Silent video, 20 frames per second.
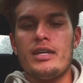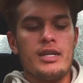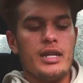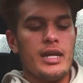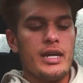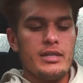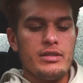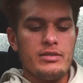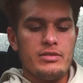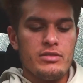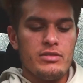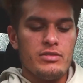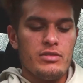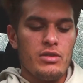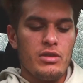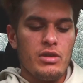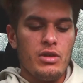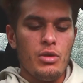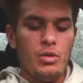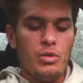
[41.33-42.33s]
Like, this is
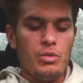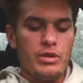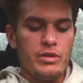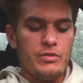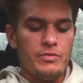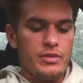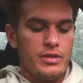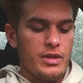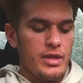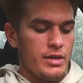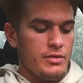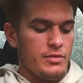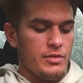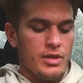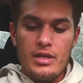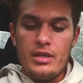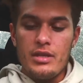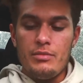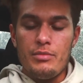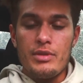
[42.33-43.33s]
on a whole different
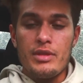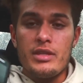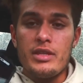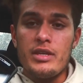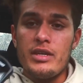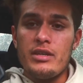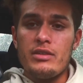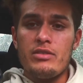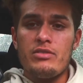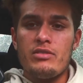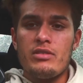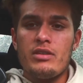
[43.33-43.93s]
level. But this,